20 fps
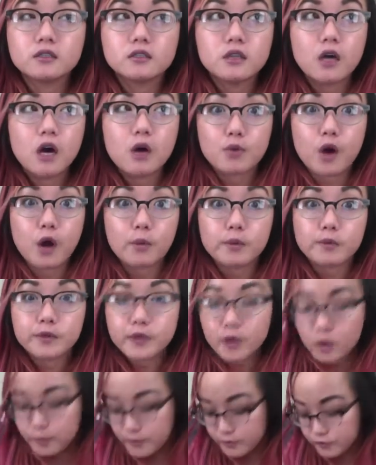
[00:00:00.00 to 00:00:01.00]

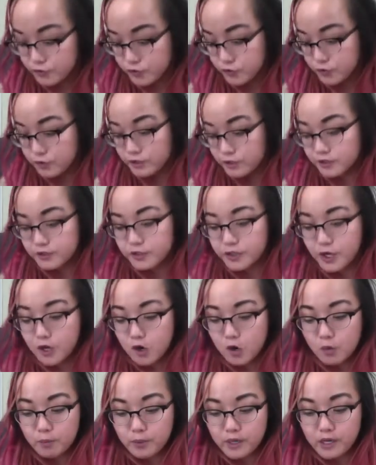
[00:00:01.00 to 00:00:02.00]
probably almost 2 years
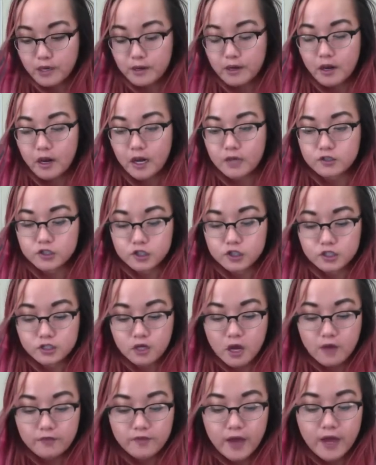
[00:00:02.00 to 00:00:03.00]
ago, but I just
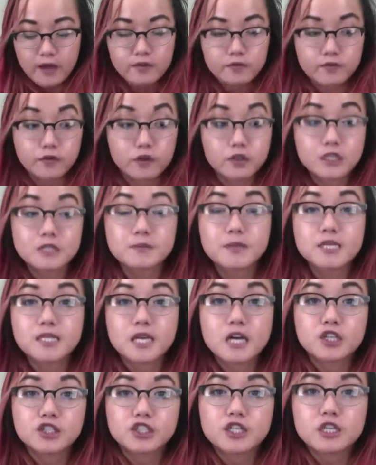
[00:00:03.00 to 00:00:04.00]
got that for Christmas
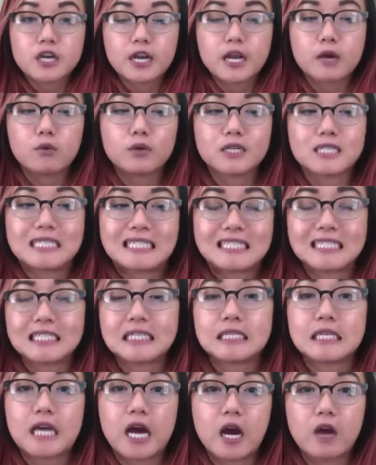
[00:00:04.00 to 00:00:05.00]
last year and I wanted to
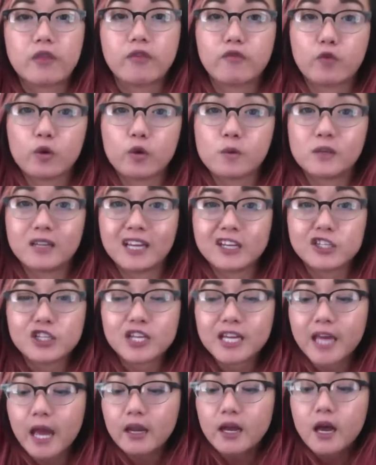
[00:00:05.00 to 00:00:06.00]
see the formulation
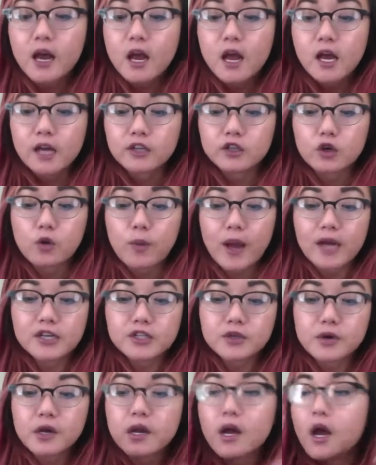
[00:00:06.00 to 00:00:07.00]
again and go back
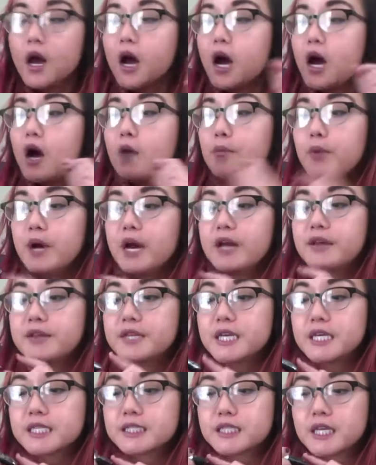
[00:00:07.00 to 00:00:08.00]
to it. But
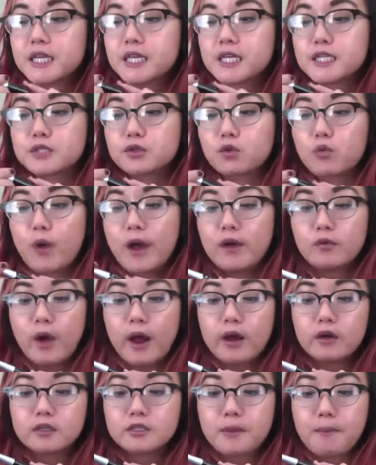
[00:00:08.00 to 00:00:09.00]
this is the Wet n
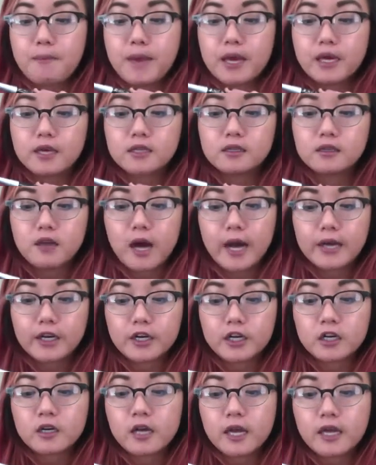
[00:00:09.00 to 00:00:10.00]
Wild Mega
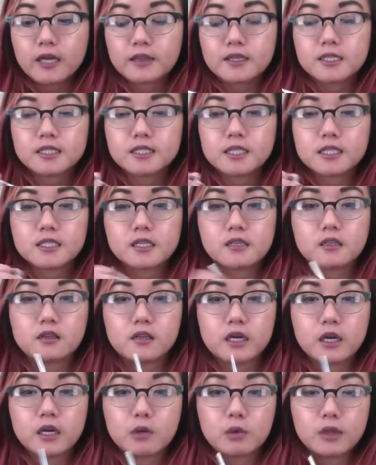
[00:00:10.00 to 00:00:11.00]
Liner, and this is a
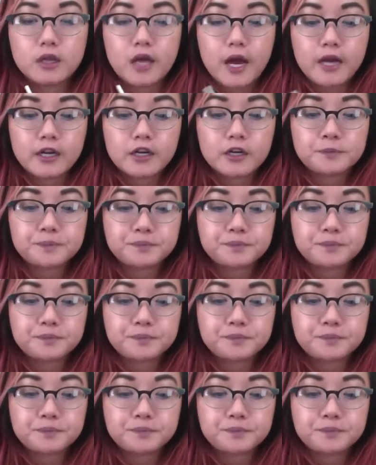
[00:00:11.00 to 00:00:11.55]
liquid liner.